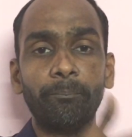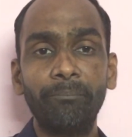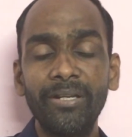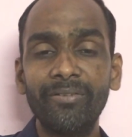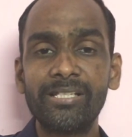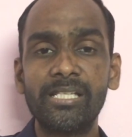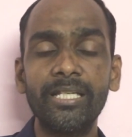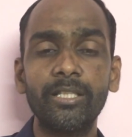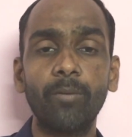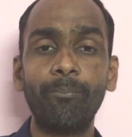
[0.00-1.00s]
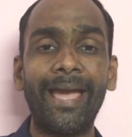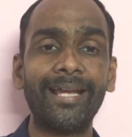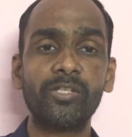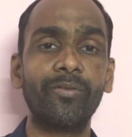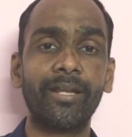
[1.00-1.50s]
previously the
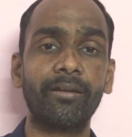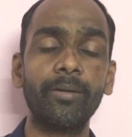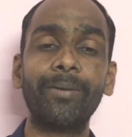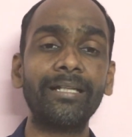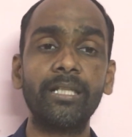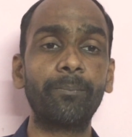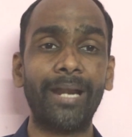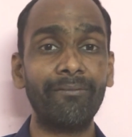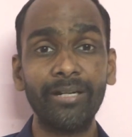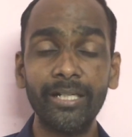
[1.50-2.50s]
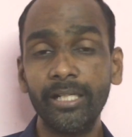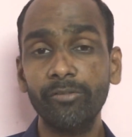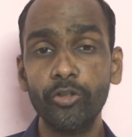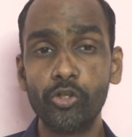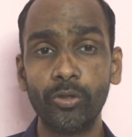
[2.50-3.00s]
banks were run by the private
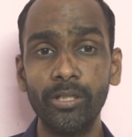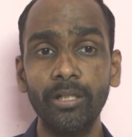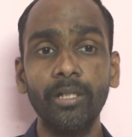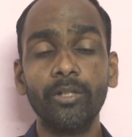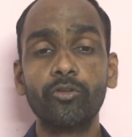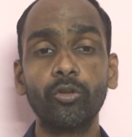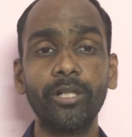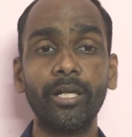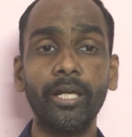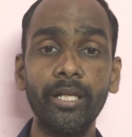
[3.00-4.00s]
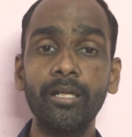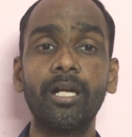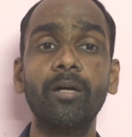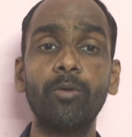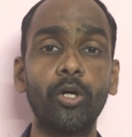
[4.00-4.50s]
individual, so the
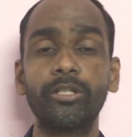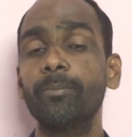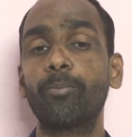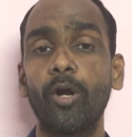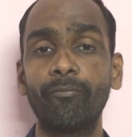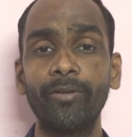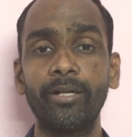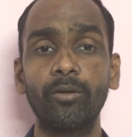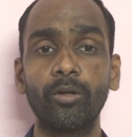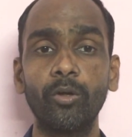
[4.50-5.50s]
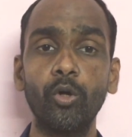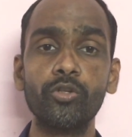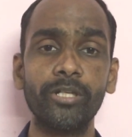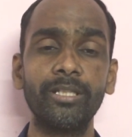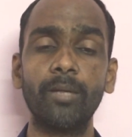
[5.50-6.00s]
income or the profit
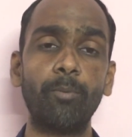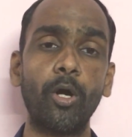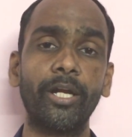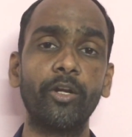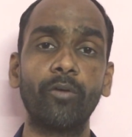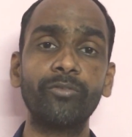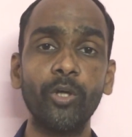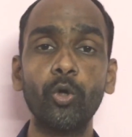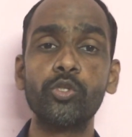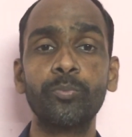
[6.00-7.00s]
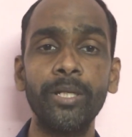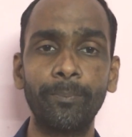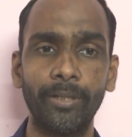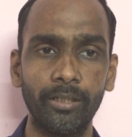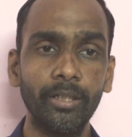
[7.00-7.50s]
goes in the pocket of those
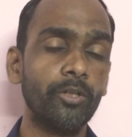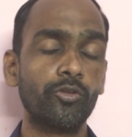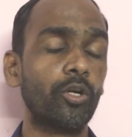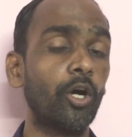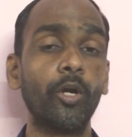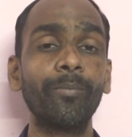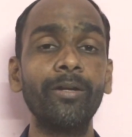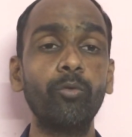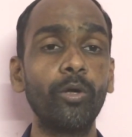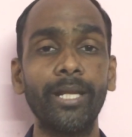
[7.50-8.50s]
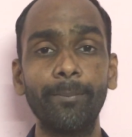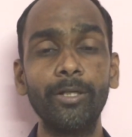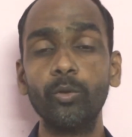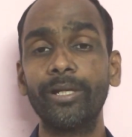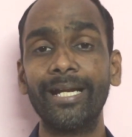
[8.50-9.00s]
people. So government won't
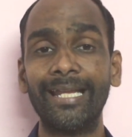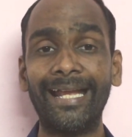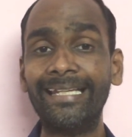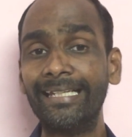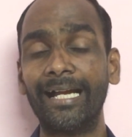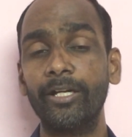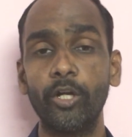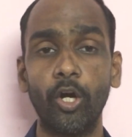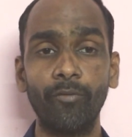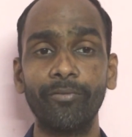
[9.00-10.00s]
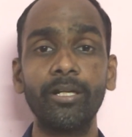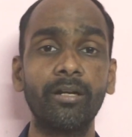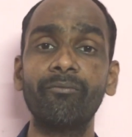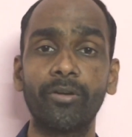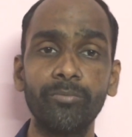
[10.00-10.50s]
able to get any kind of
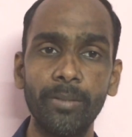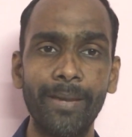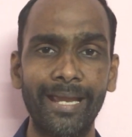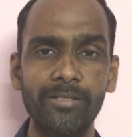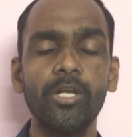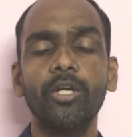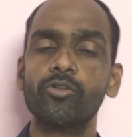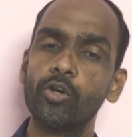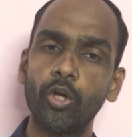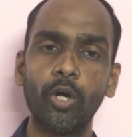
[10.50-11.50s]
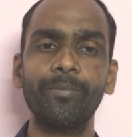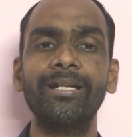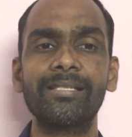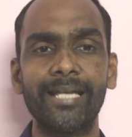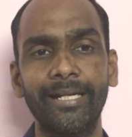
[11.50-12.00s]
income from the bank, so
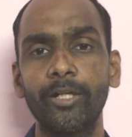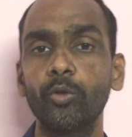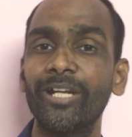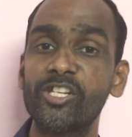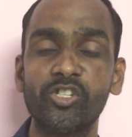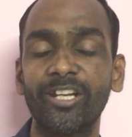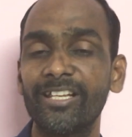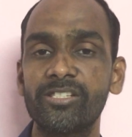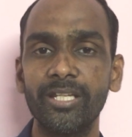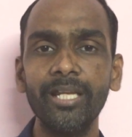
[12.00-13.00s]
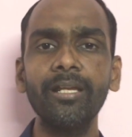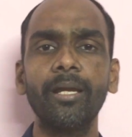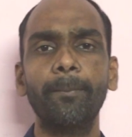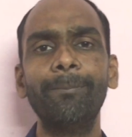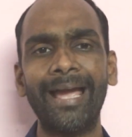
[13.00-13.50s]
government decided to nationalize the
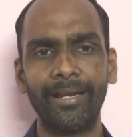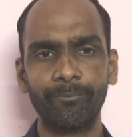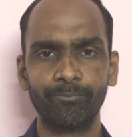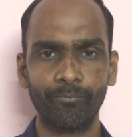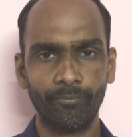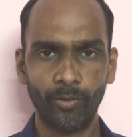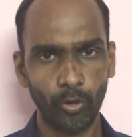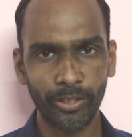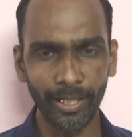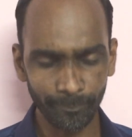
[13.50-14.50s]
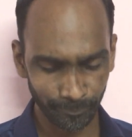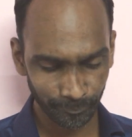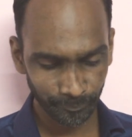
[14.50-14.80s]
bank. Okay,